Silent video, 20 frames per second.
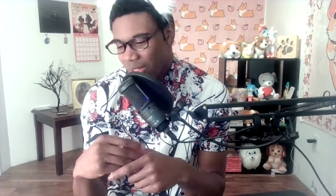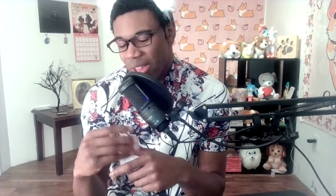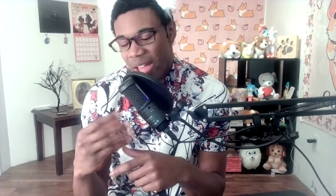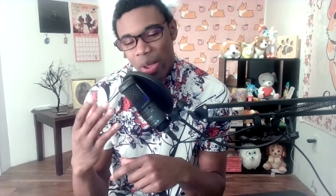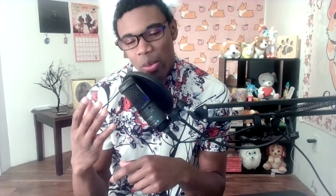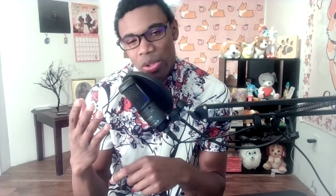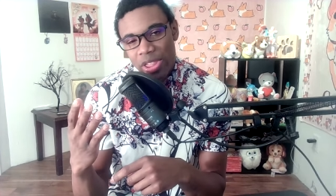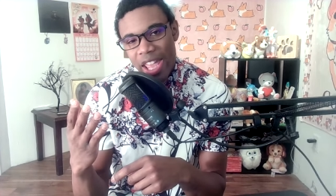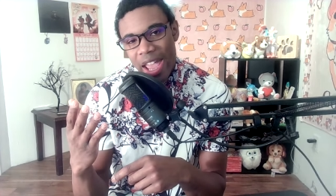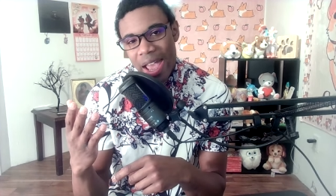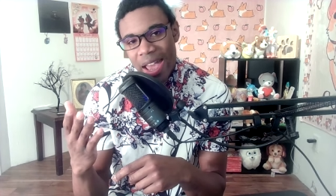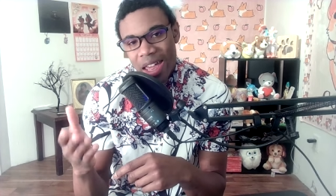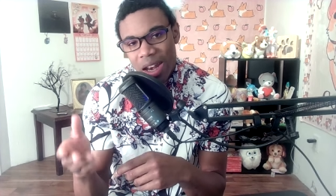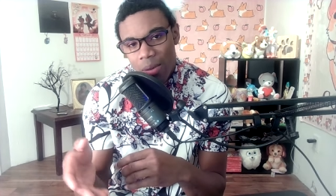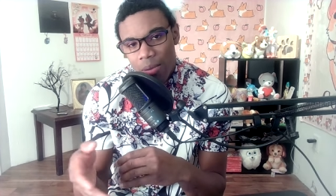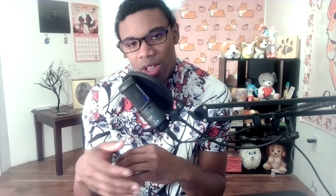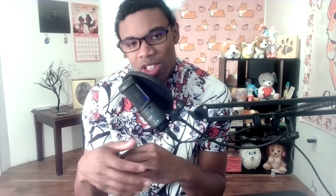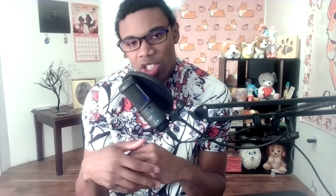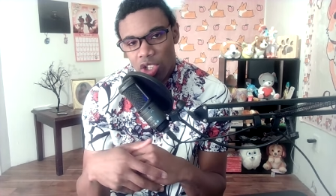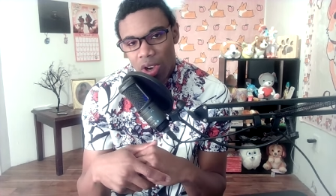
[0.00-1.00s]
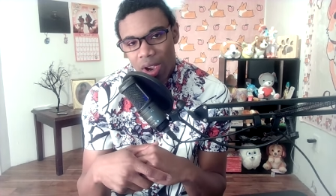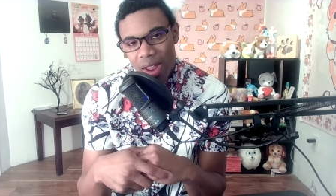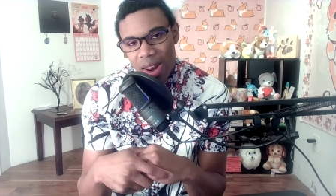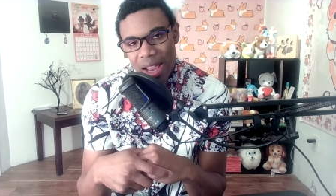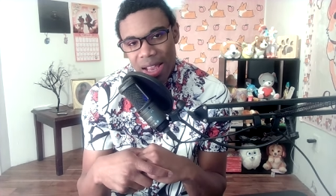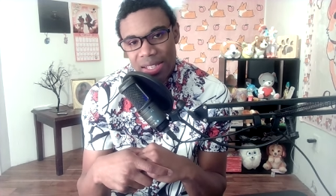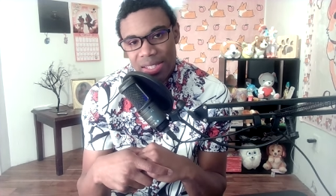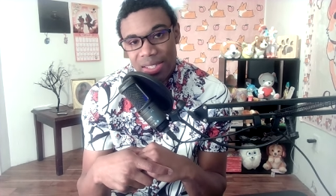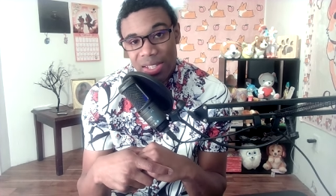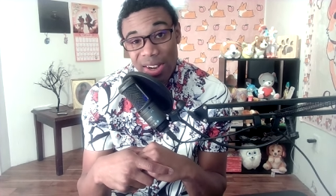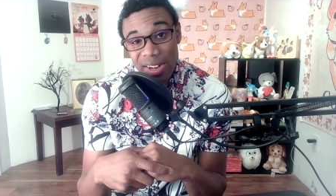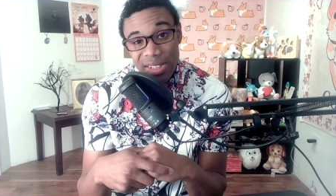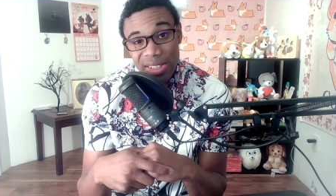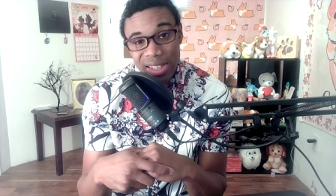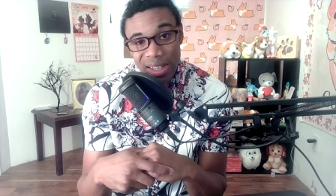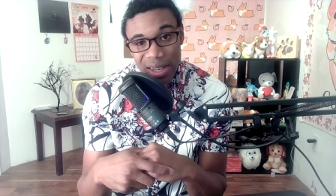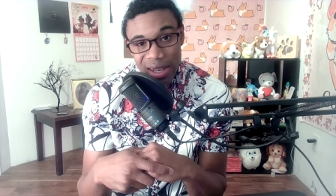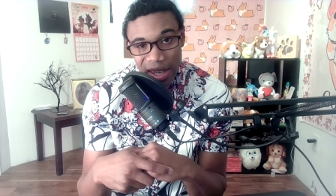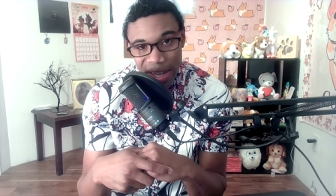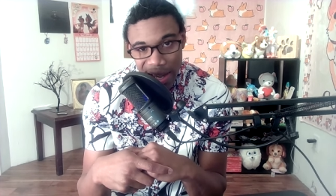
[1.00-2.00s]
Like, when the animatronics start
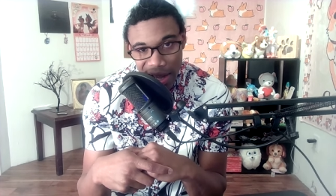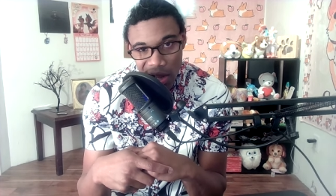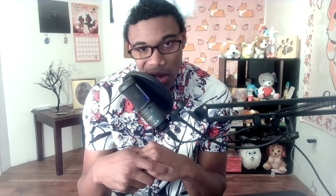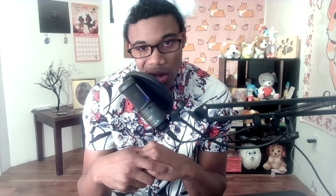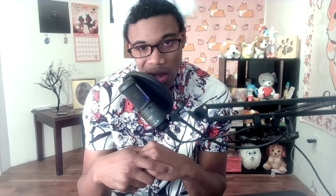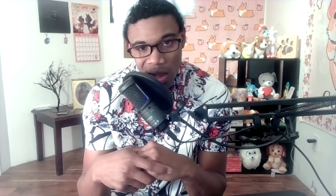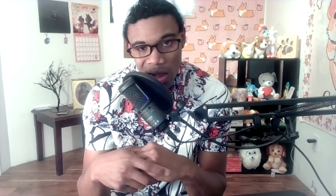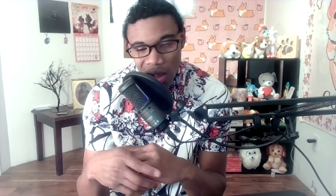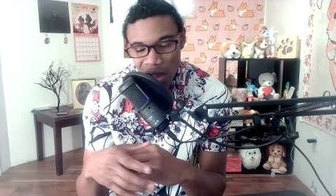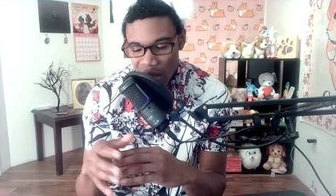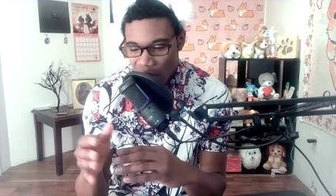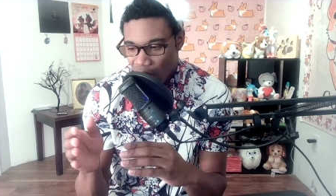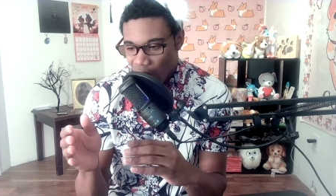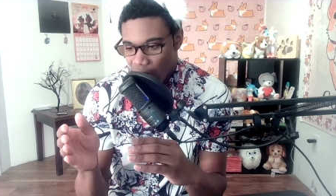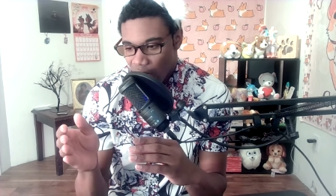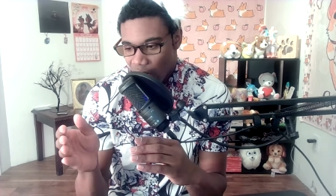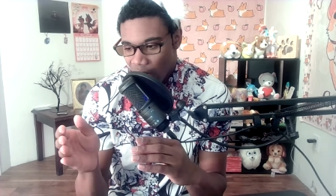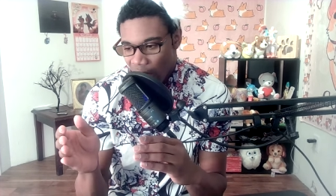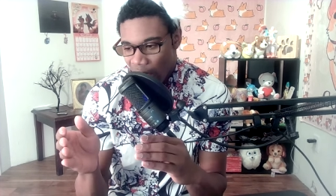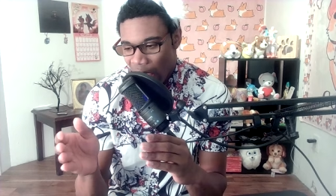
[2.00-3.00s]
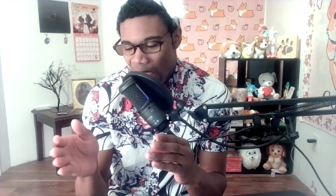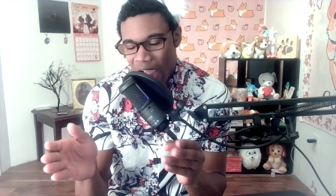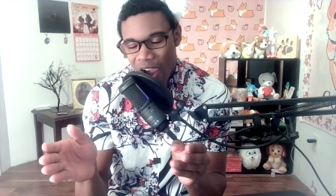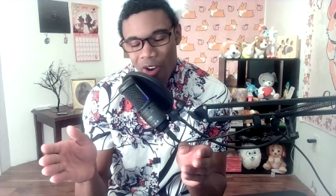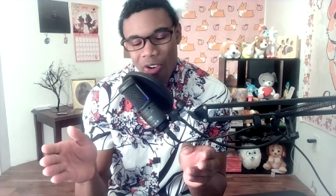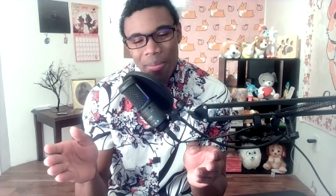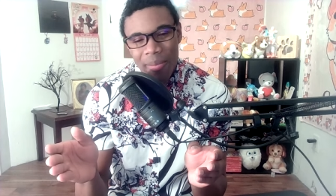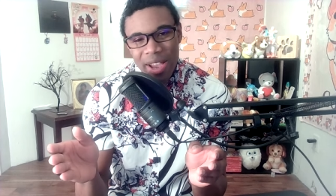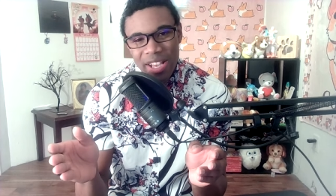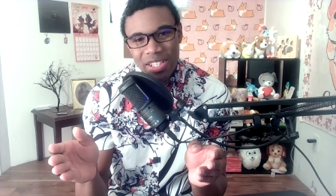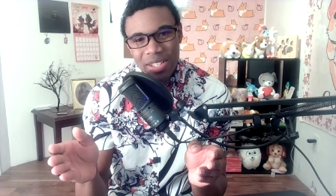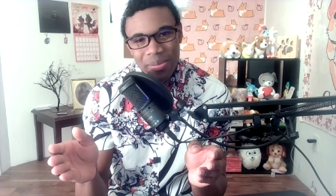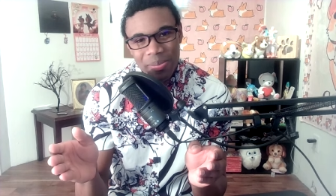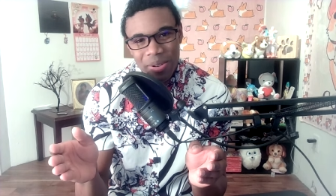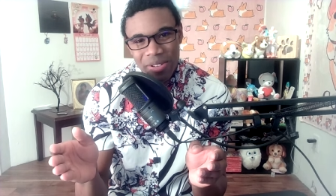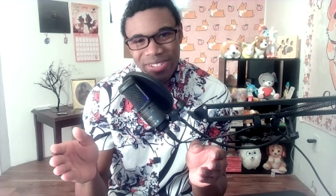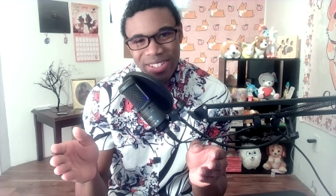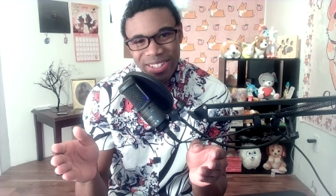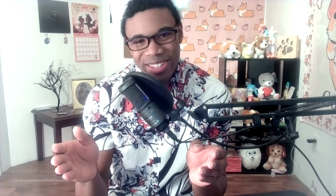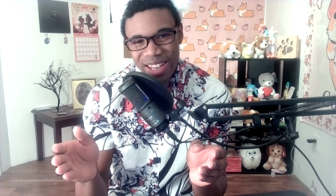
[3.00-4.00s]
to kill, how am I
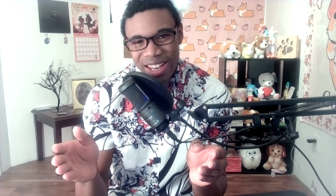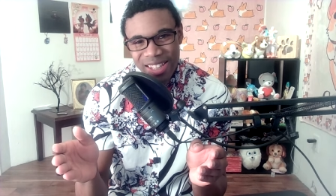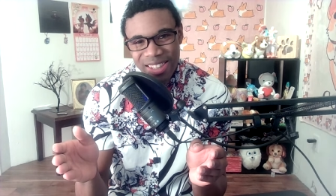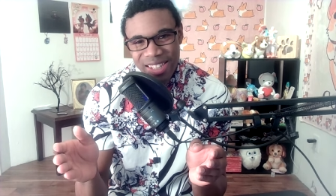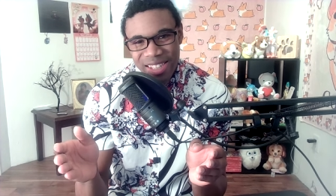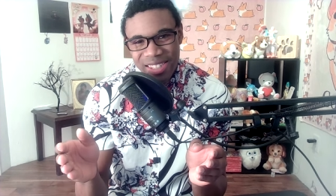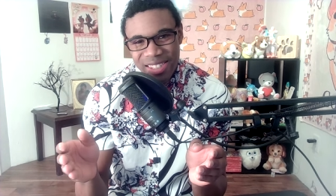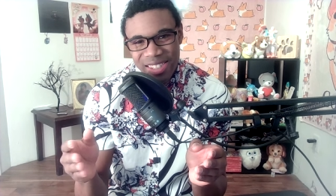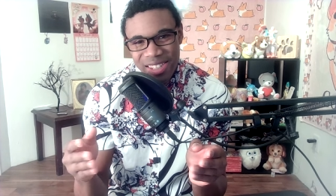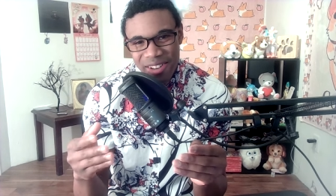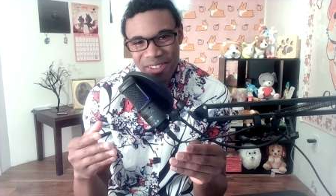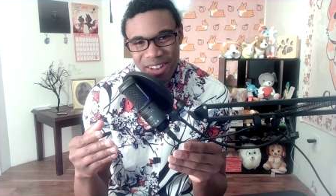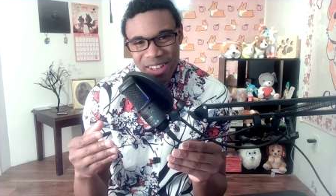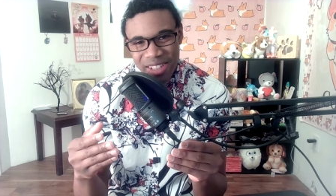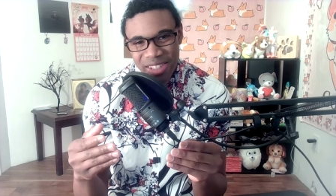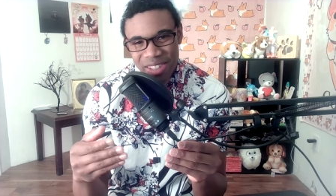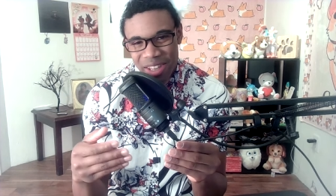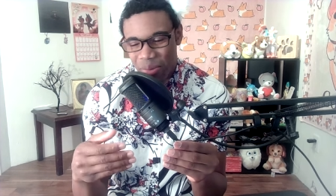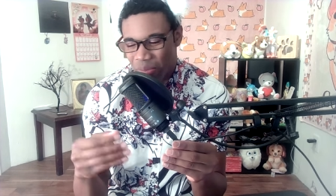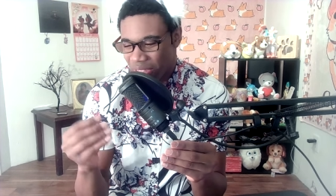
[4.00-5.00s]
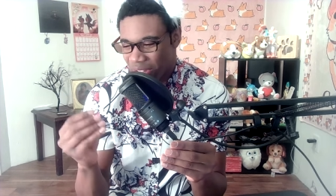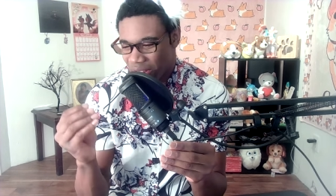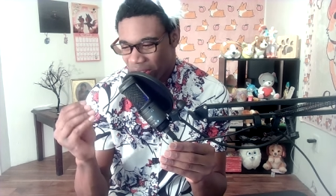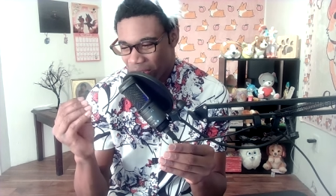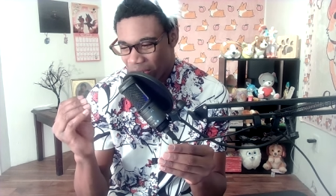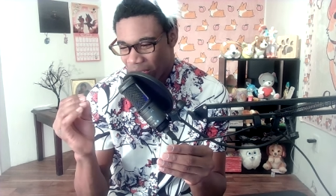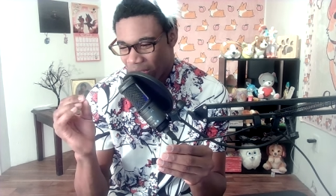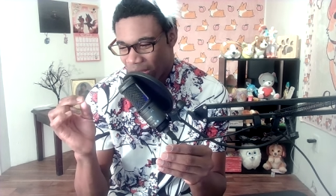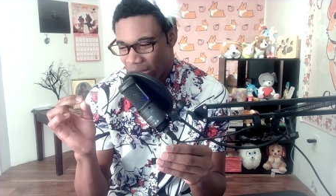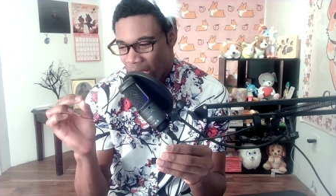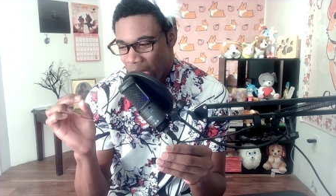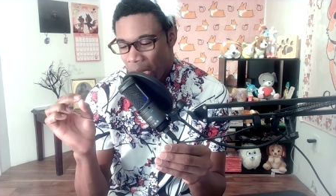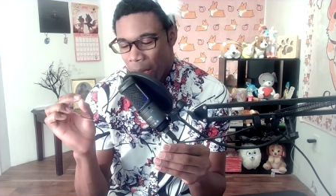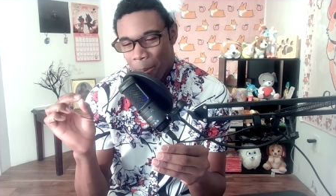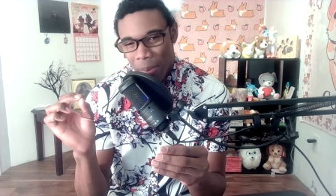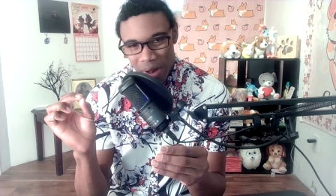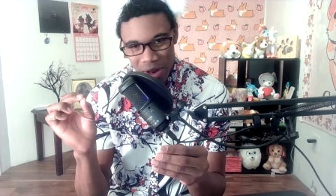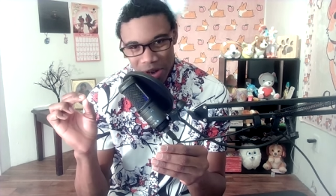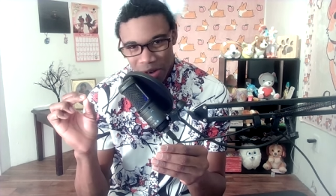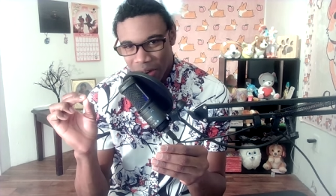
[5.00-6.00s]
supposed to take this seriously when they're going,
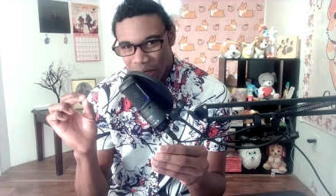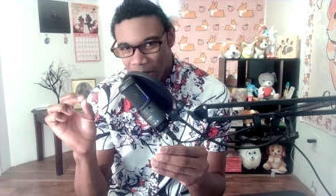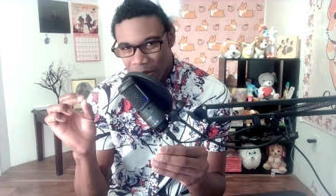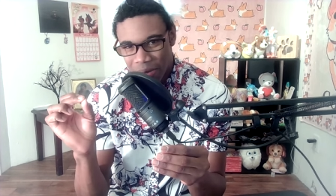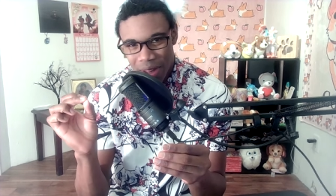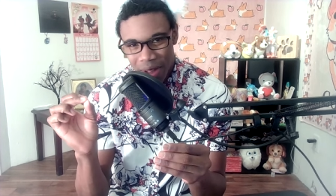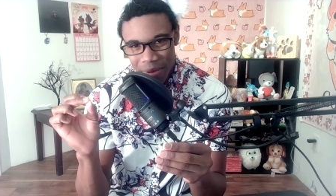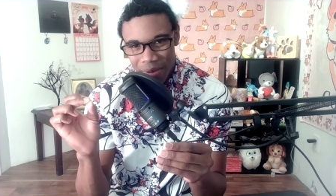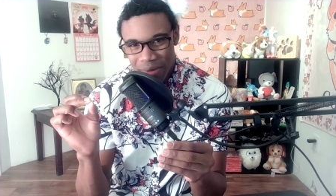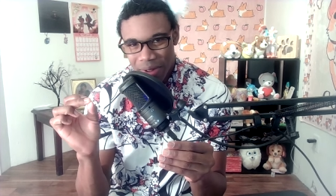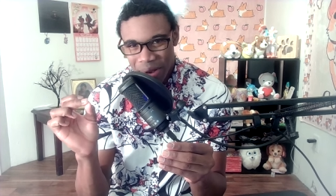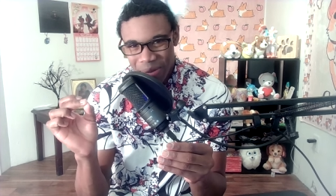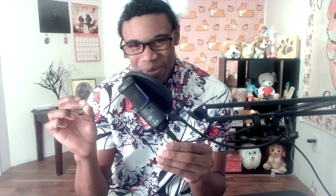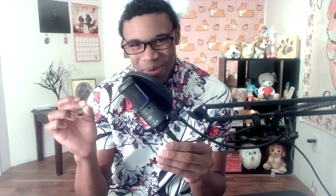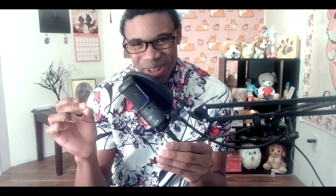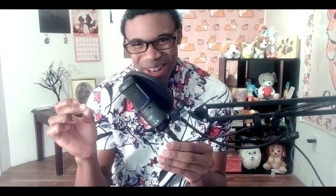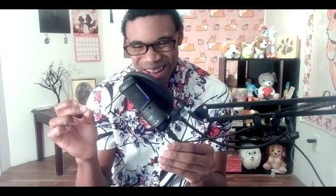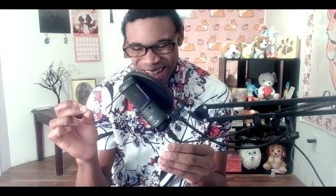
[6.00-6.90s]
but dum dum dum?